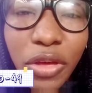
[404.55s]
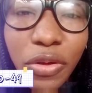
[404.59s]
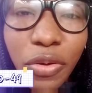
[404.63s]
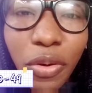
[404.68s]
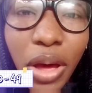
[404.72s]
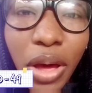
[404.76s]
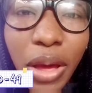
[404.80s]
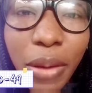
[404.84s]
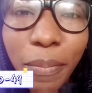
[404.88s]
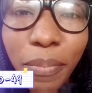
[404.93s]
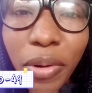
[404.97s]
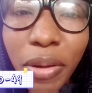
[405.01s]

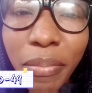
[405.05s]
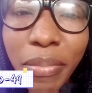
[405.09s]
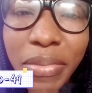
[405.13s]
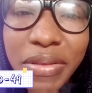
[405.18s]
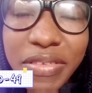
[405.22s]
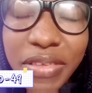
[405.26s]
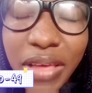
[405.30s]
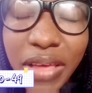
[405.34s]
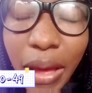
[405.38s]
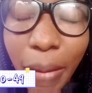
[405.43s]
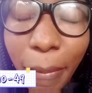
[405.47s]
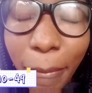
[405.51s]
your
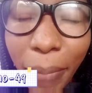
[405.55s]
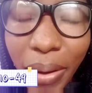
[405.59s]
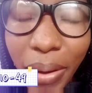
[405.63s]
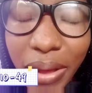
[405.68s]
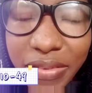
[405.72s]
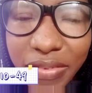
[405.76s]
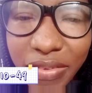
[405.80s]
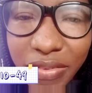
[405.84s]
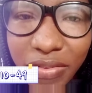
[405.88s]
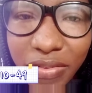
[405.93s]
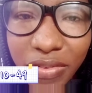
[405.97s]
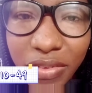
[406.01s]
employment
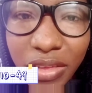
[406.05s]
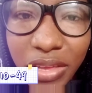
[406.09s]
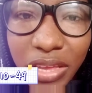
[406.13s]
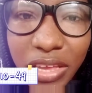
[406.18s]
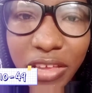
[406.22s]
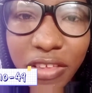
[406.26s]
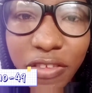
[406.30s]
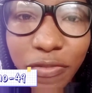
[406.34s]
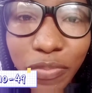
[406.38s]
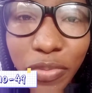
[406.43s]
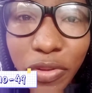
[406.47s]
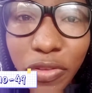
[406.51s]
capacity
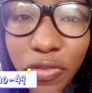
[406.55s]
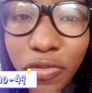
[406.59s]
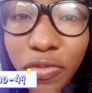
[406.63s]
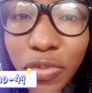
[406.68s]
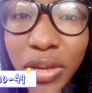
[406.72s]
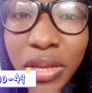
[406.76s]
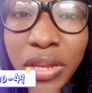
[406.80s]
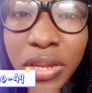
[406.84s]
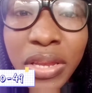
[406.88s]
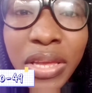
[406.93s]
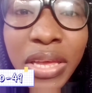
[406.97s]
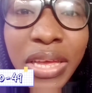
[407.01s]
is
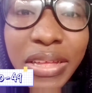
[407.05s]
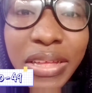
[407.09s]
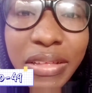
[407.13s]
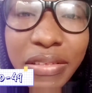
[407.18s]
between